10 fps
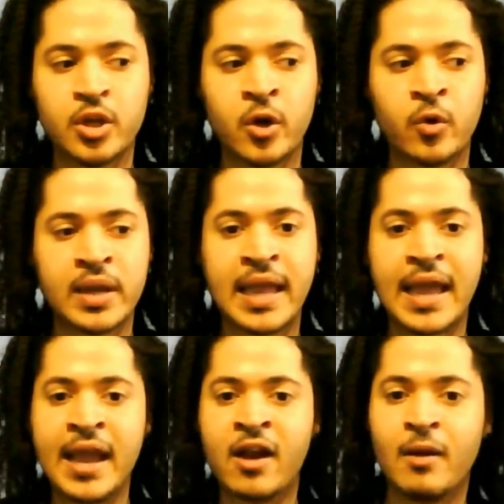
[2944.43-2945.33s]
you know,
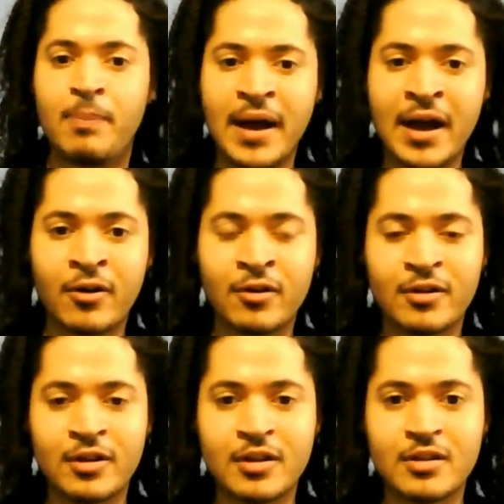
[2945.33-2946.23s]
care
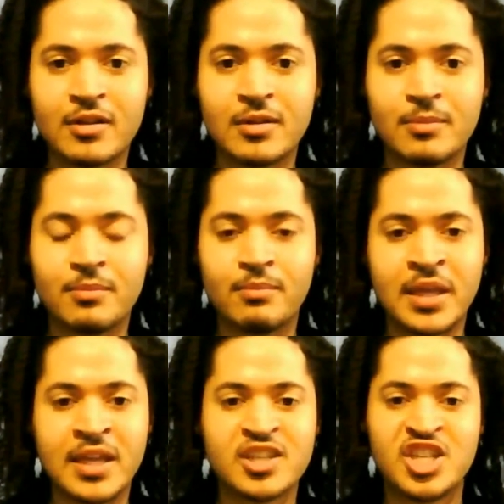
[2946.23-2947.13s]
about
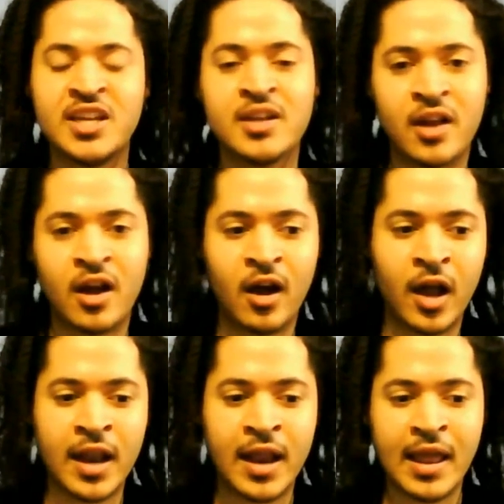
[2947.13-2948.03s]
being cheated
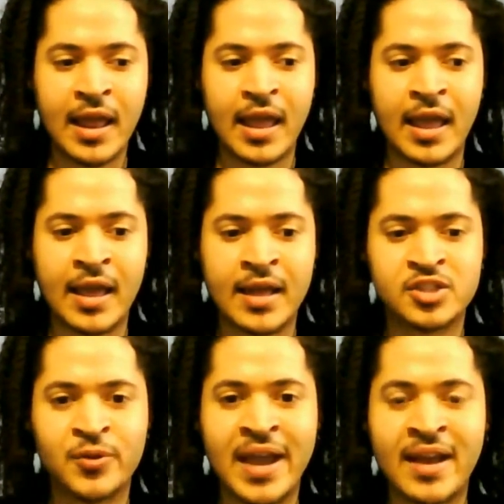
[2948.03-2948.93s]
on,
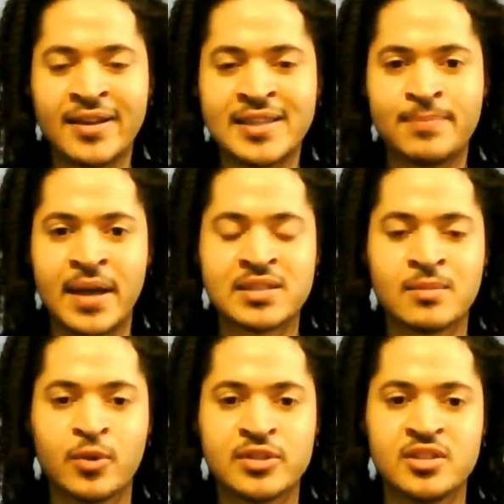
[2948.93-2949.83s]
and you can't
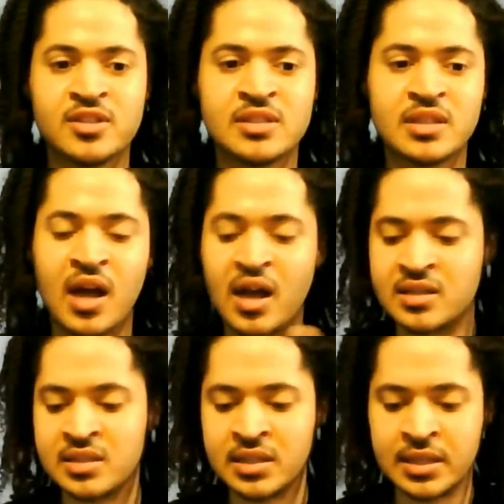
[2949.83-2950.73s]
expect someone to just
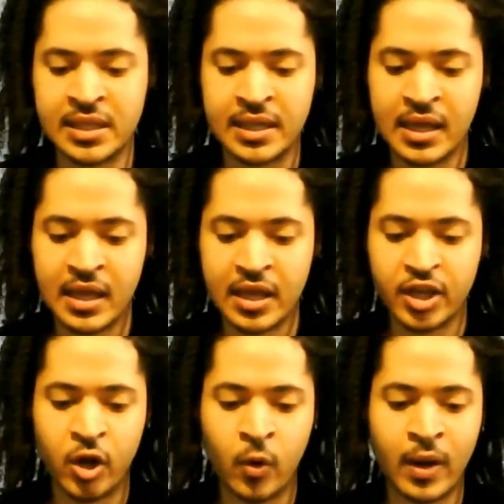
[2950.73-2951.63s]
constantly,
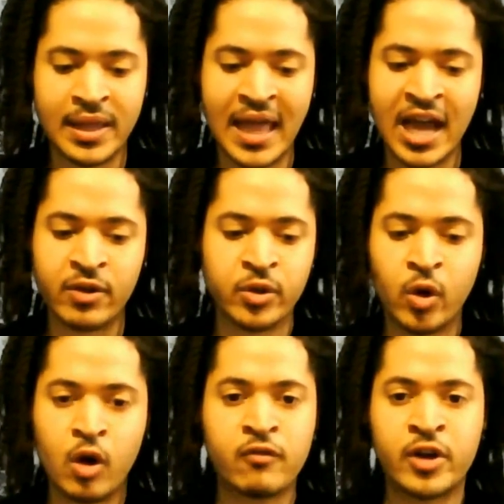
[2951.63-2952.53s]
you know, allow
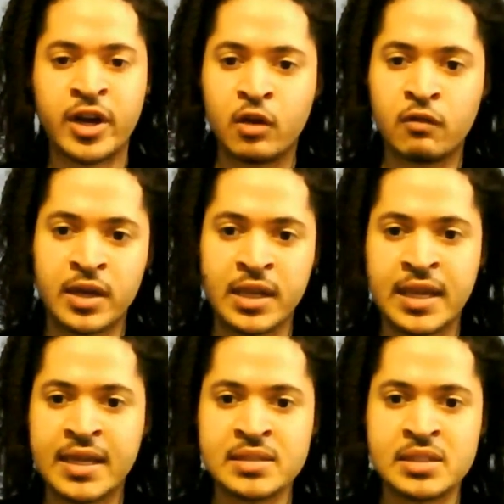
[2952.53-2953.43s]
you over and over
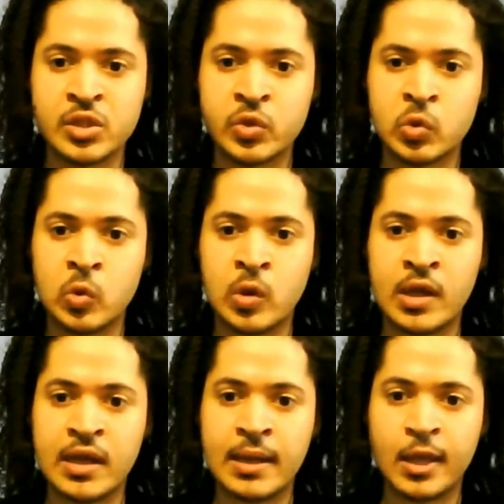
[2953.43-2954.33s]
again to,
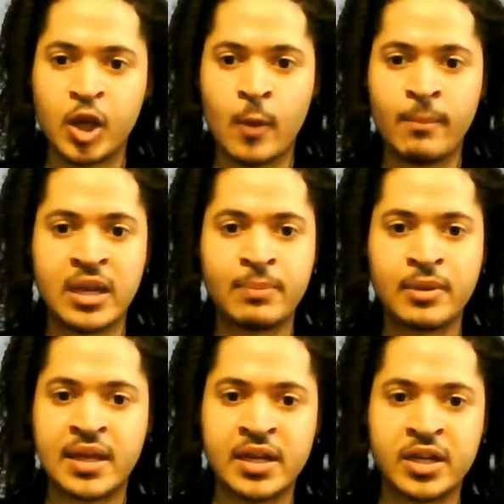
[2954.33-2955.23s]
you know,
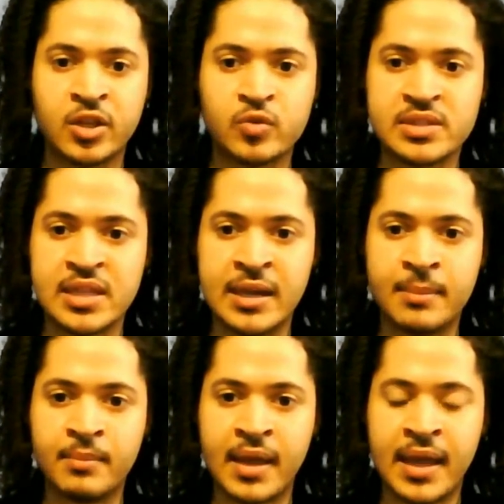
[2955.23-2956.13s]
manipulate and use
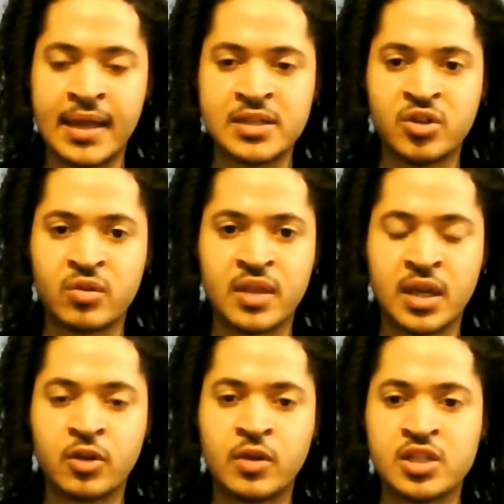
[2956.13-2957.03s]
them, and, you know,
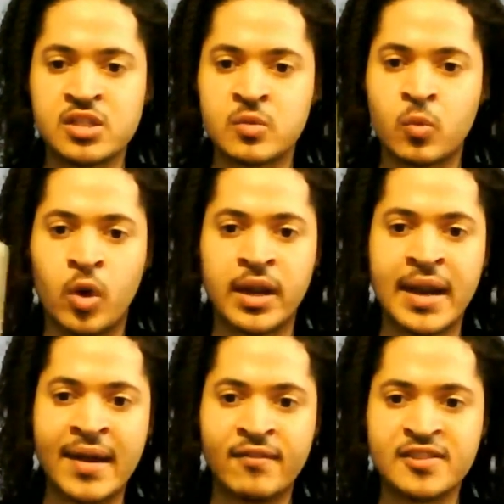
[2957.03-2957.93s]
thinking you can just work it
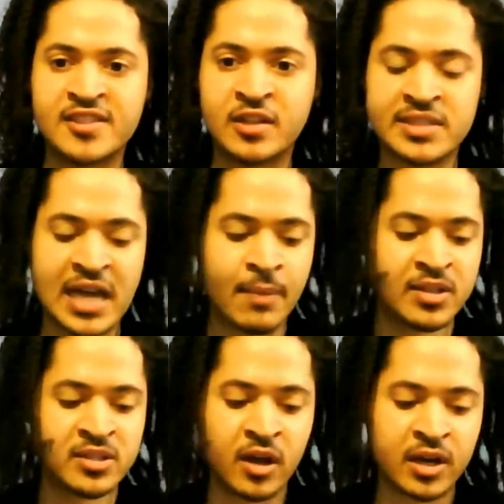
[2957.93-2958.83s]
out every single time and
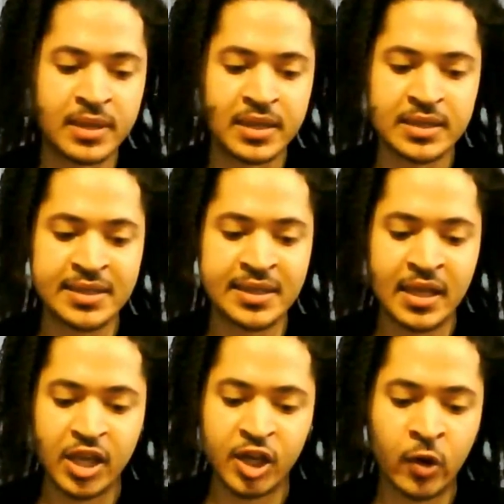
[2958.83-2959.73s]
it's all going to be good.
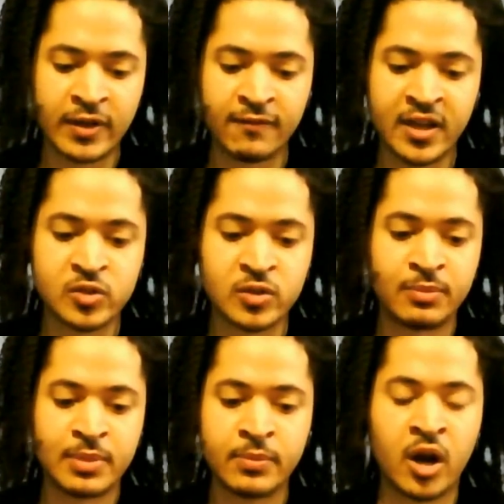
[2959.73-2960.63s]
You know,
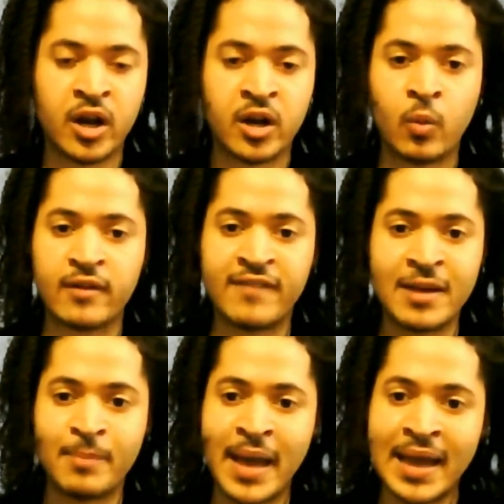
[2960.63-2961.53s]
eventually people are going to want to
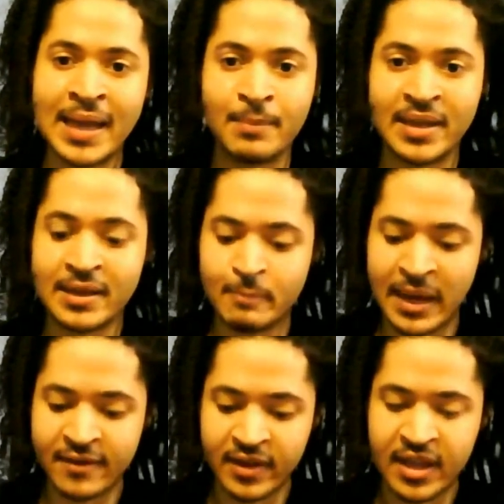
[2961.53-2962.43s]
fight back and be
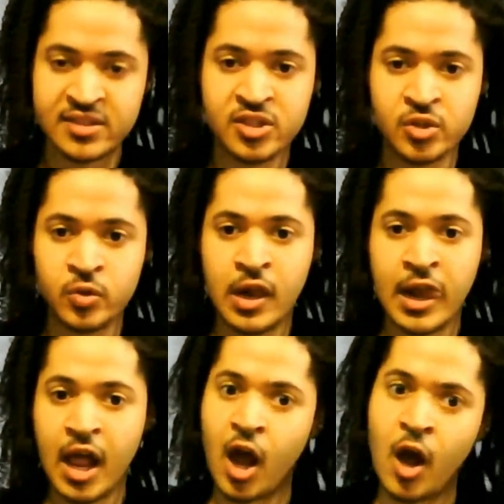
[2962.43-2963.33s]
combative against you.
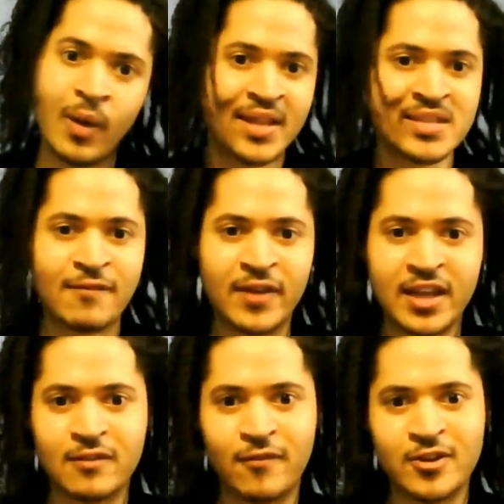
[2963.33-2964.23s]
Oh, and let's not
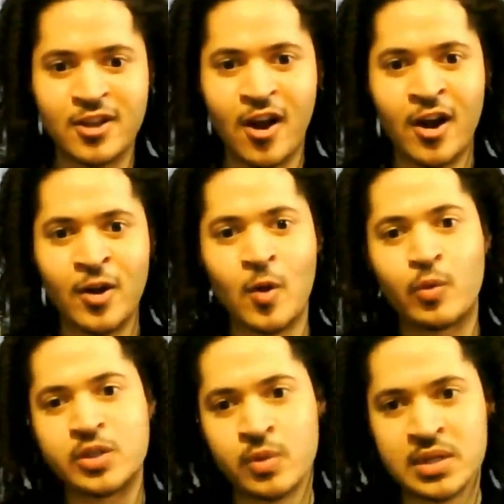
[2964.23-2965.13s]
forget the first card,
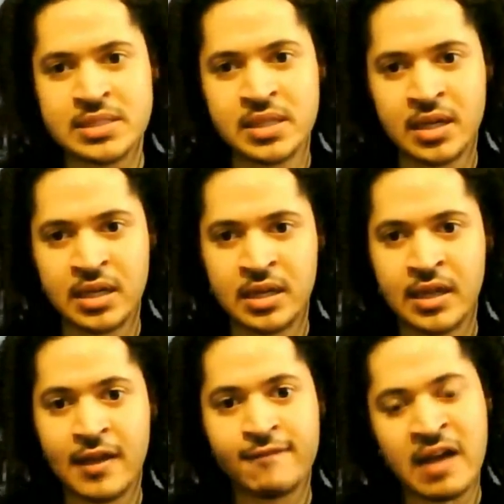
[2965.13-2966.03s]
which was the
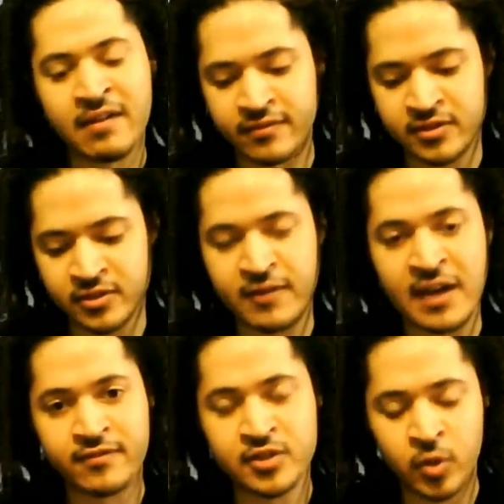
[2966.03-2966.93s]

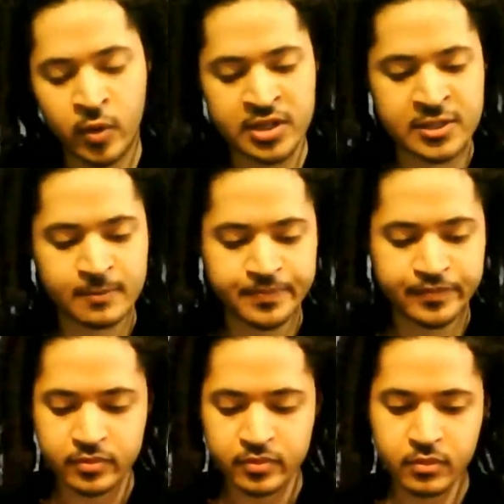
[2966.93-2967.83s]
Five of
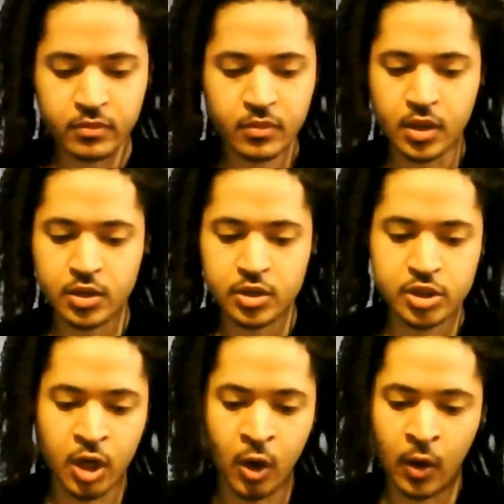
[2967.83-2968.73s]
Swords.
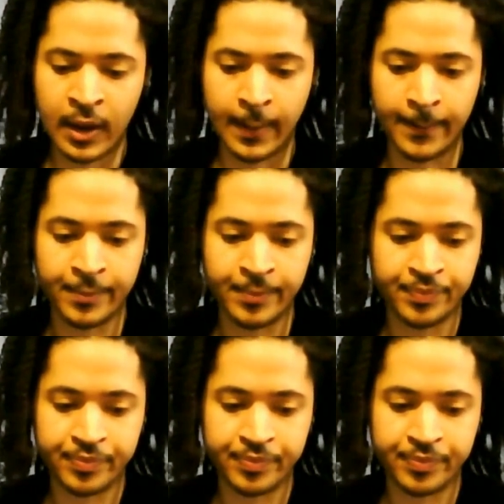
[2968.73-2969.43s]
So